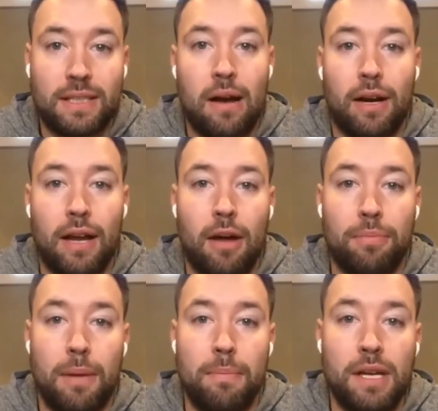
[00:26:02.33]
How can I help
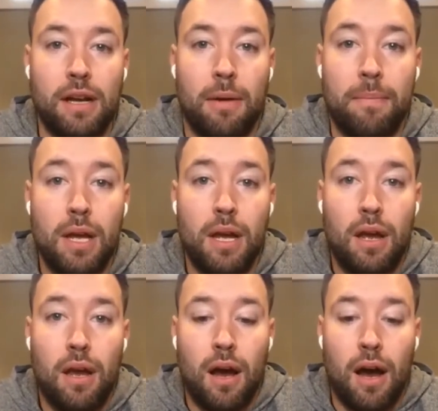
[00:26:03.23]
them become
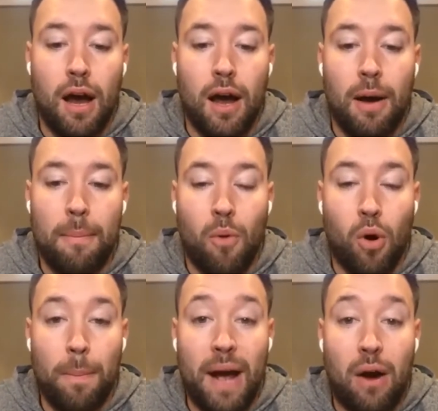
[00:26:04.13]
more
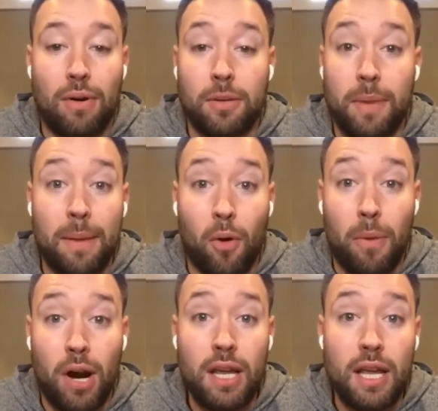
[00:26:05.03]
empowered to make more
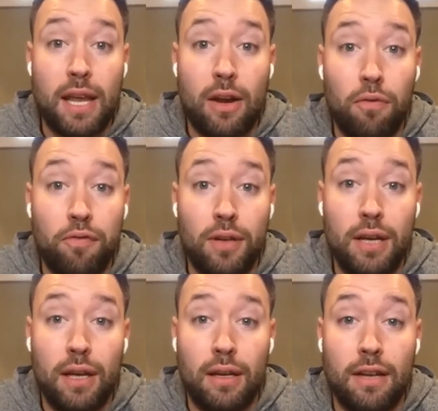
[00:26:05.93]
money, and then
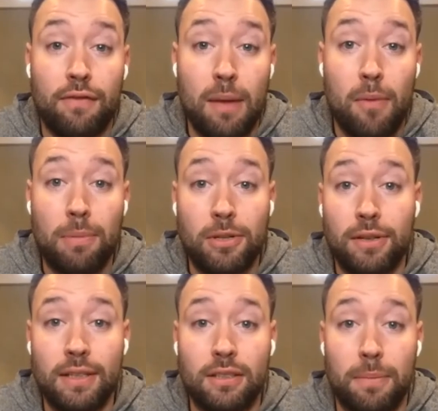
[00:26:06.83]
hopefully give them
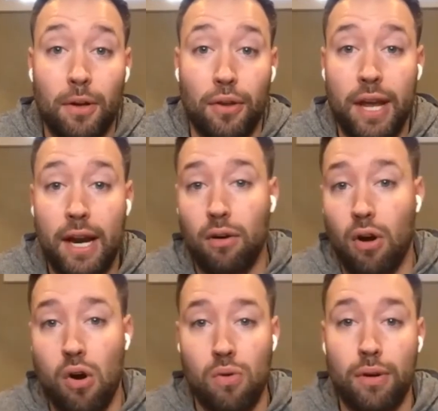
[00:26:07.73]
opportunities to build their
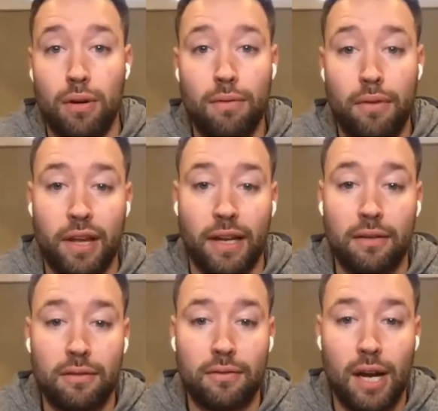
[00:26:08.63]
own thing,
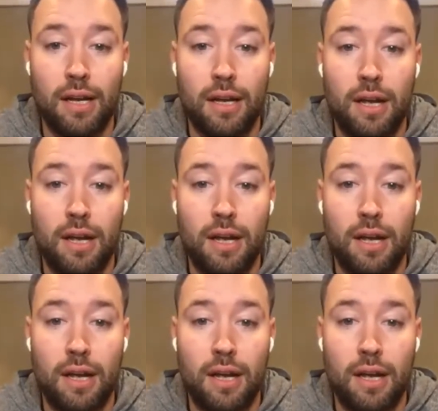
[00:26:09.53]
right?